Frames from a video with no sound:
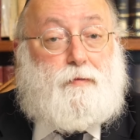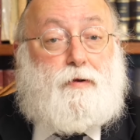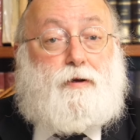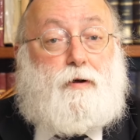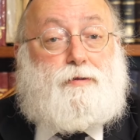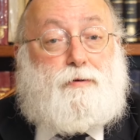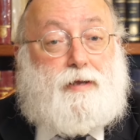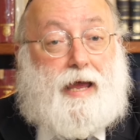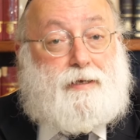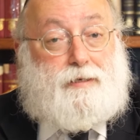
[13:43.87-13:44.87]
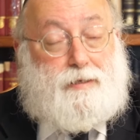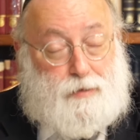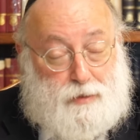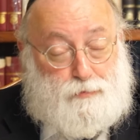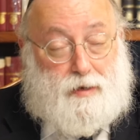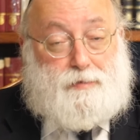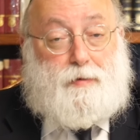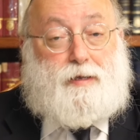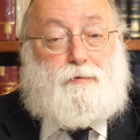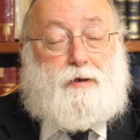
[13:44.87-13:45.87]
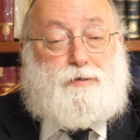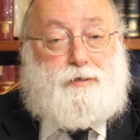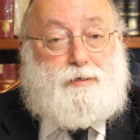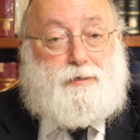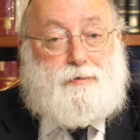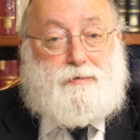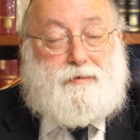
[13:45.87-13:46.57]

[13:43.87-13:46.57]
we're going to ask, address many questions.